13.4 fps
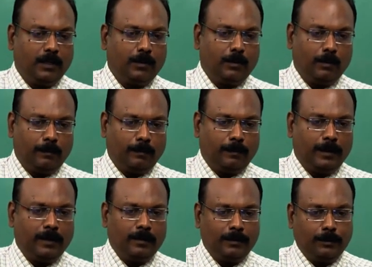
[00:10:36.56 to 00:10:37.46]
Now,
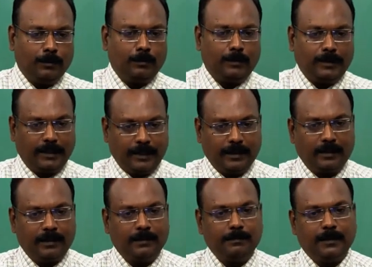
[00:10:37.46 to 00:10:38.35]
when you
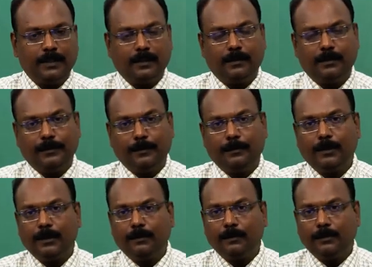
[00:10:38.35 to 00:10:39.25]
take them there, you
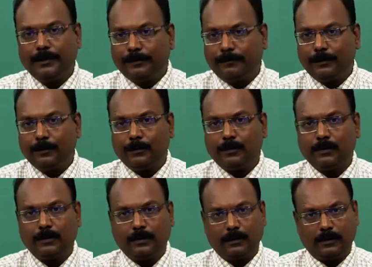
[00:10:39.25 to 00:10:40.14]
need to
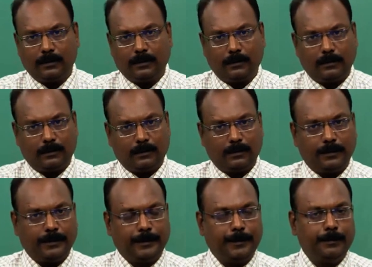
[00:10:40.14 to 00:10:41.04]
diffuse or
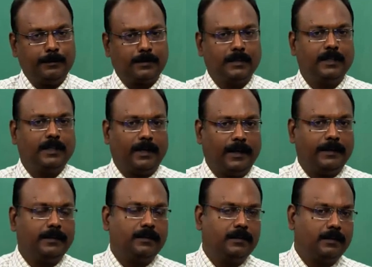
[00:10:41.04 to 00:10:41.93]
reduce their
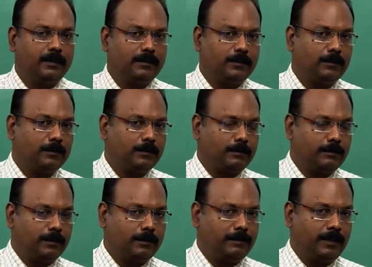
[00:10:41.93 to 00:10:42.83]
anger.
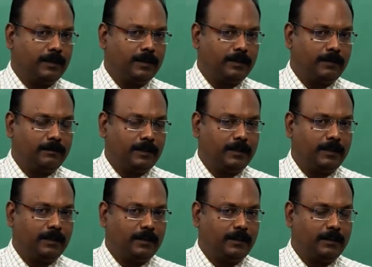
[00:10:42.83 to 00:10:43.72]
So, uh, when they when
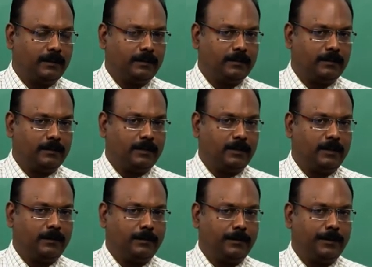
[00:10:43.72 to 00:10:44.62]
they uh,
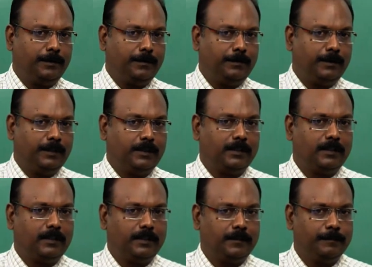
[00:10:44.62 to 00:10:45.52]
start talking to each
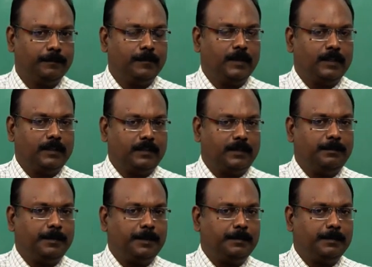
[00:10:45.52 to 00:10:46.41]
other,
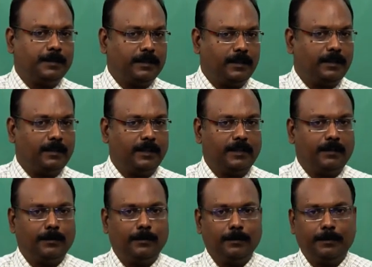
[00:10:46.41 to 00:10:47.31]
sometimes they are
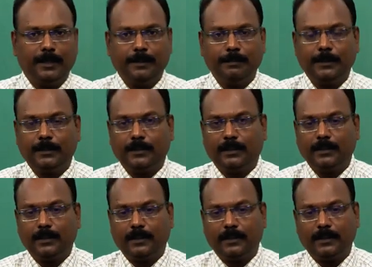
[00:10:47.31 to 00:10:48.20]
likely to blame each
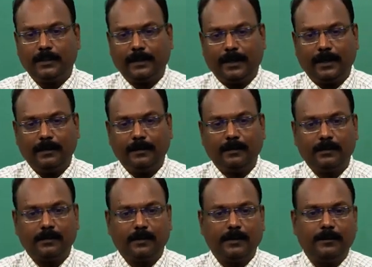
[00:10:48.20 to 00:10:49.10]
other and their anger
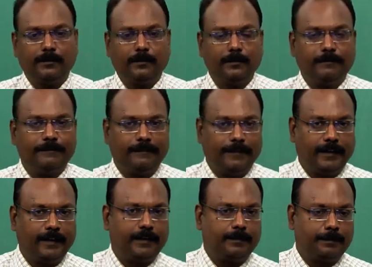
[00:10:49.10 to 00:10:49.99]
is likely to
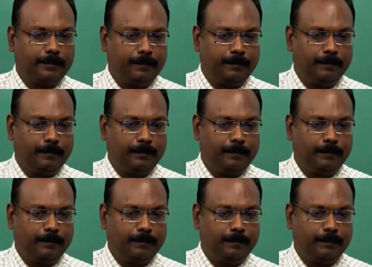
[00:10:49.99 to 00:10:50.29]
flare up.